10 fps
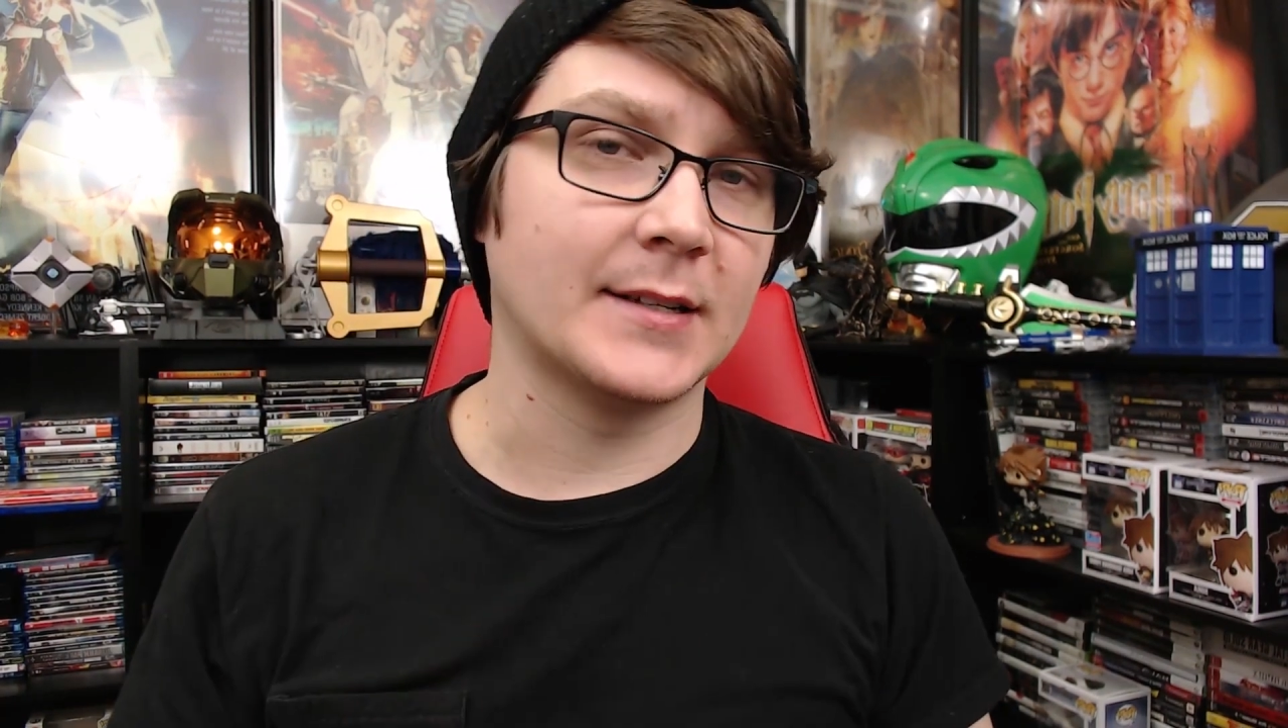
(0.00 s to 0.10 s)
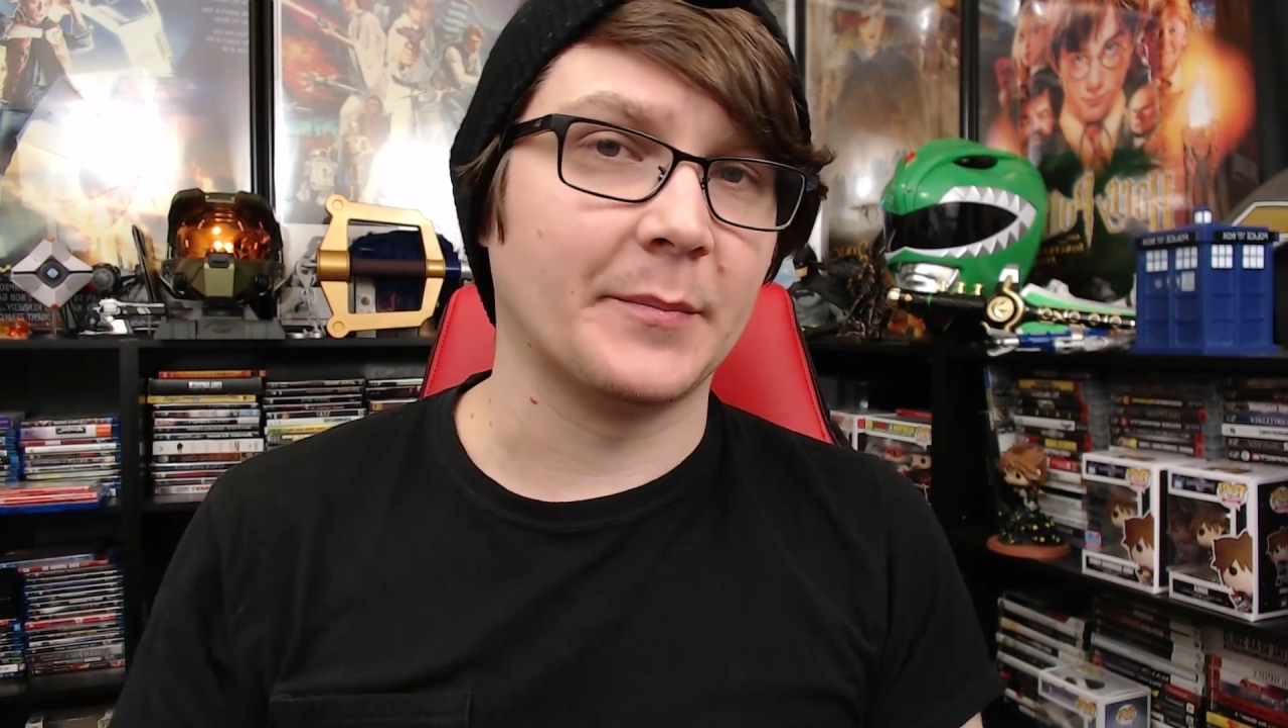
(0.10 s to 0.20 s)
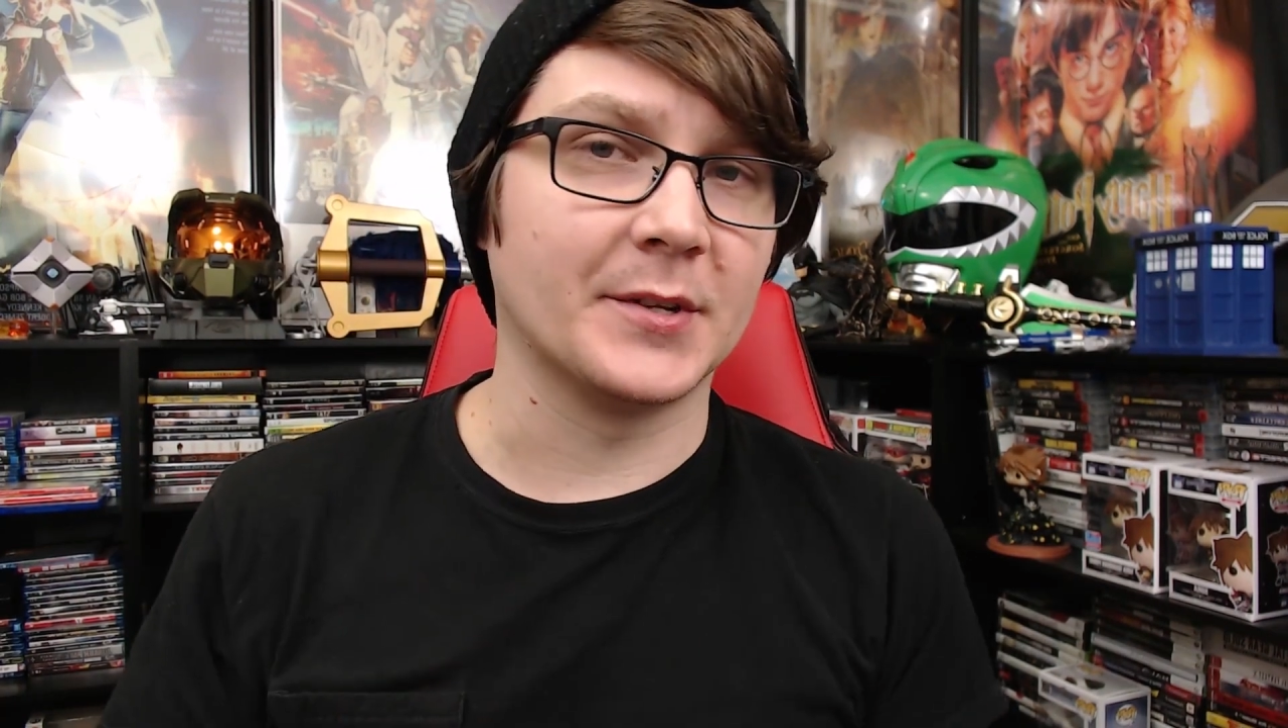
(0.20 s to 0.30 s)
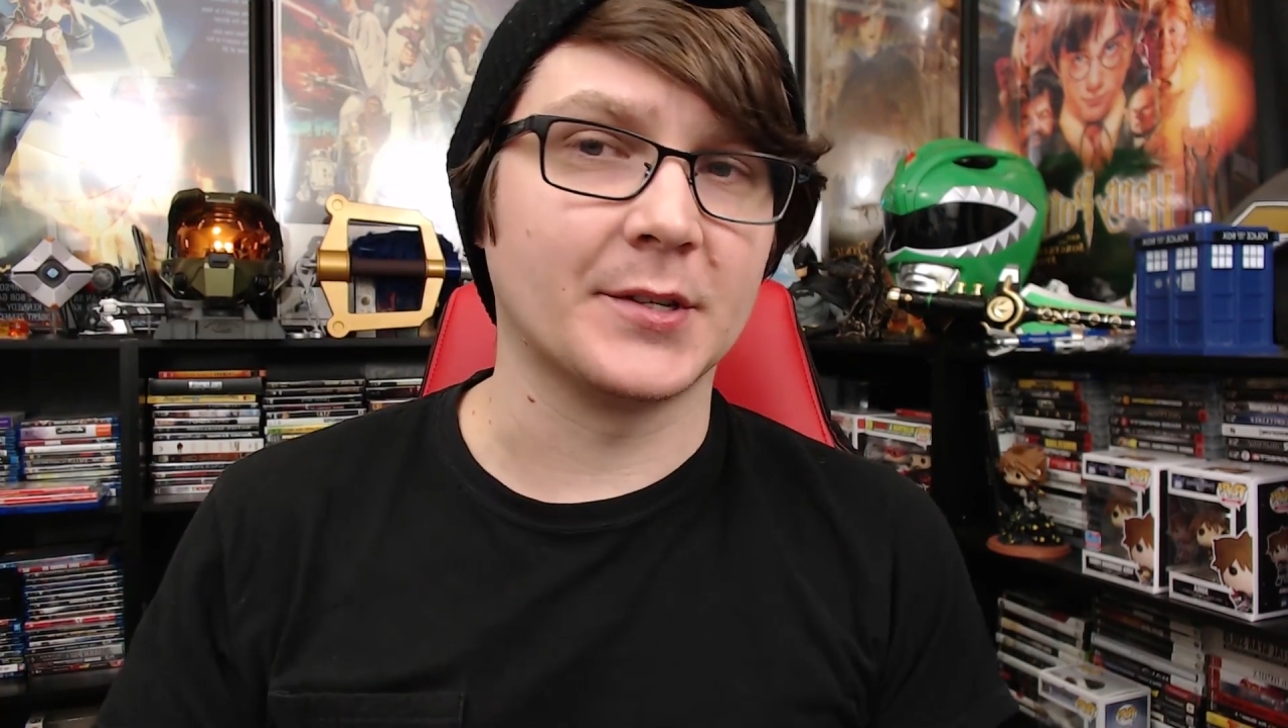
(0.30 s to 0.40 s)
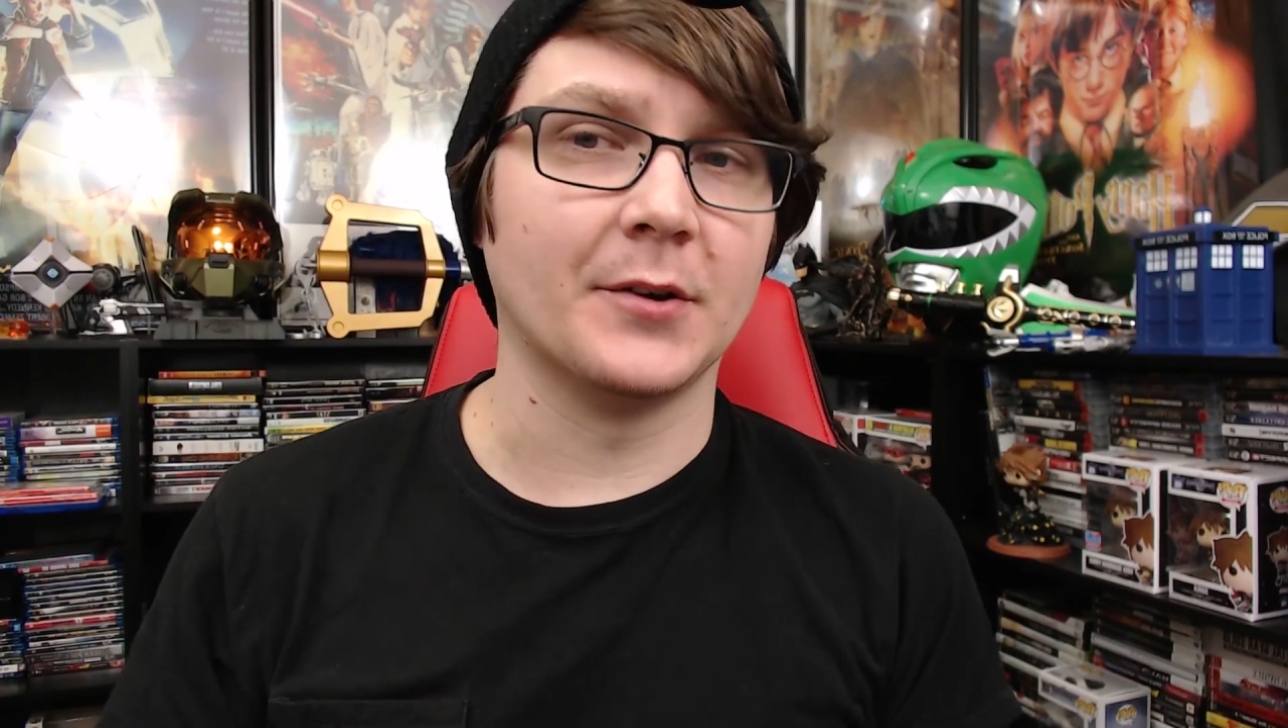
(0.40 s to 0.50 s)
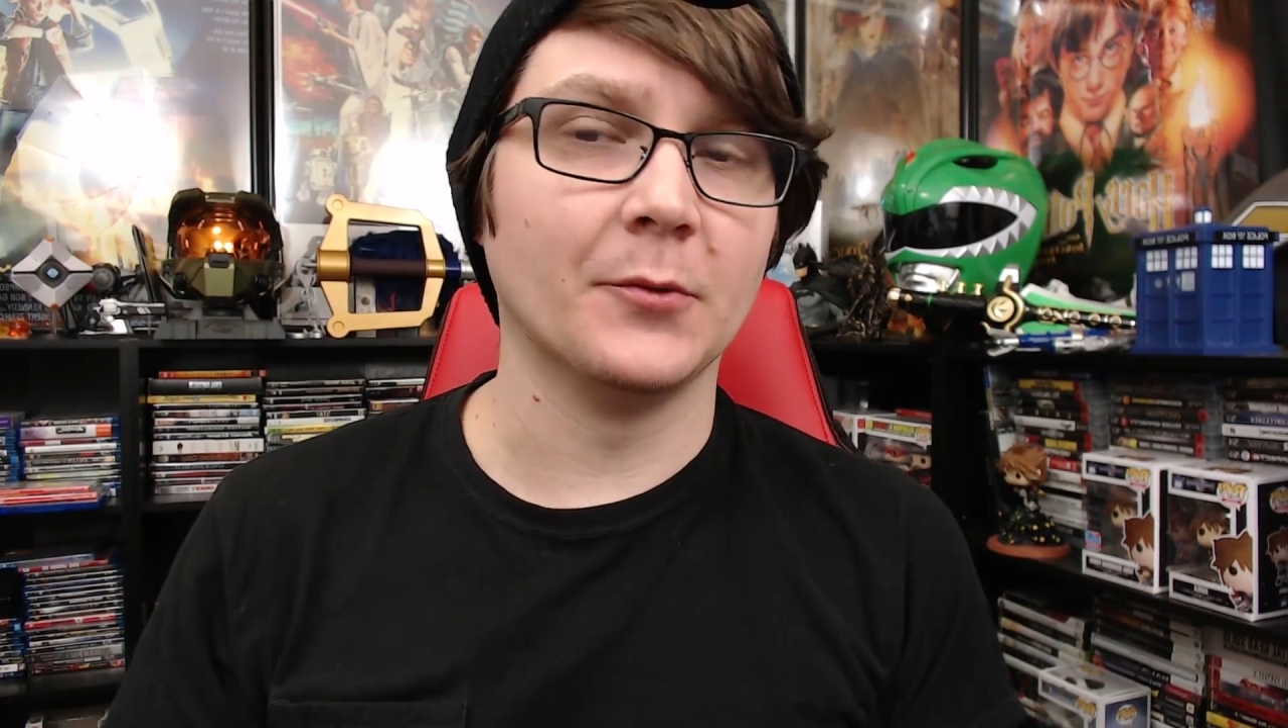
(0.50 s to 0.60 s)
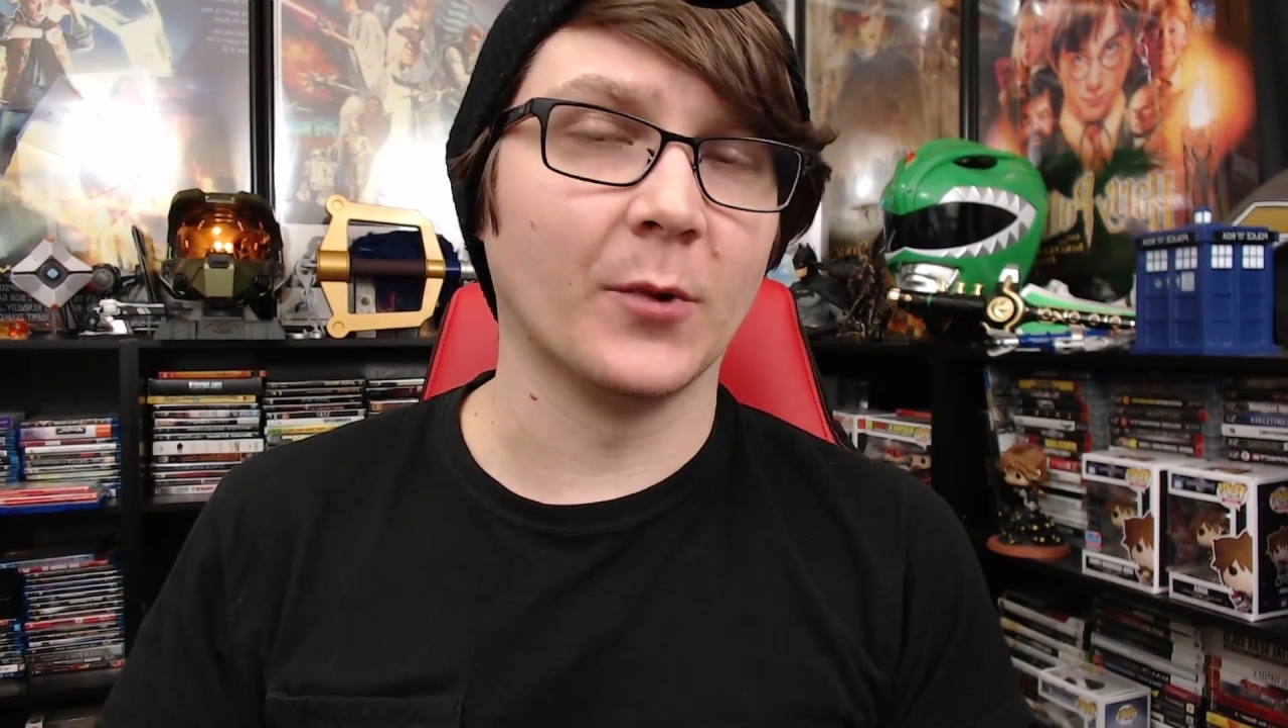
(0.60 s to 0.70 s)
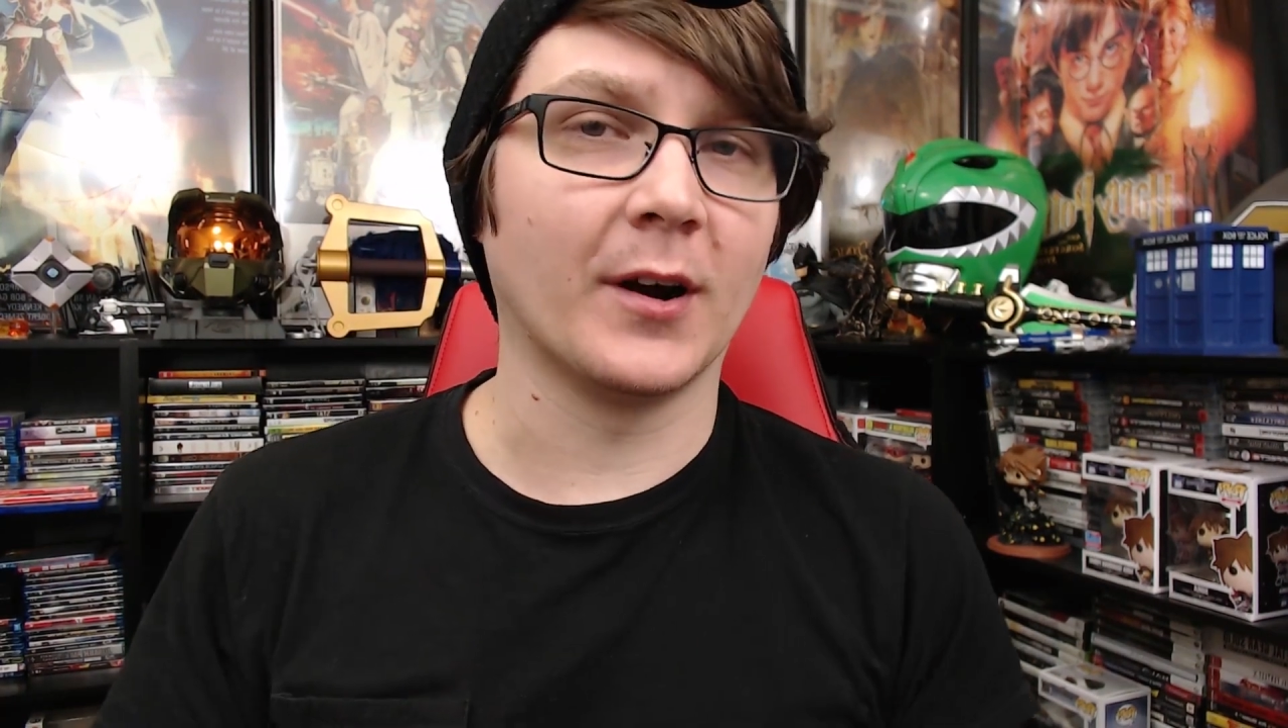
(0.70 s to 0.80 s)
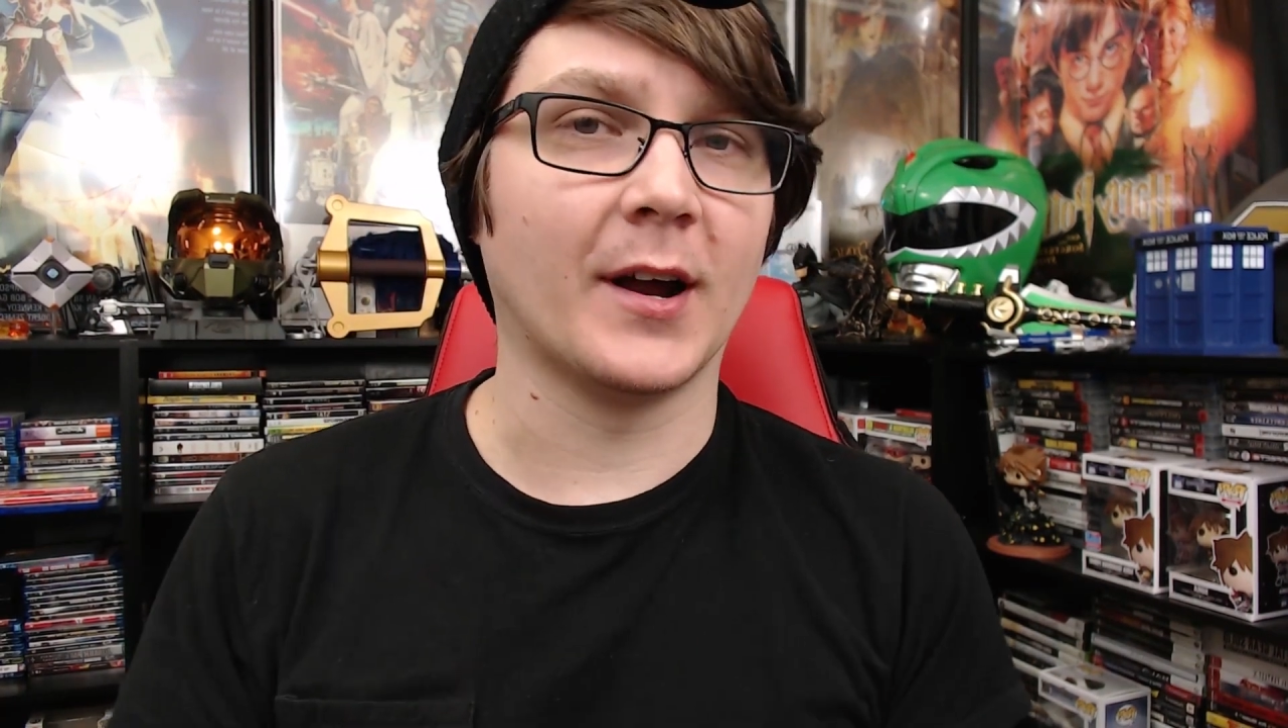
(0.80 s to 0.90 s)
episode where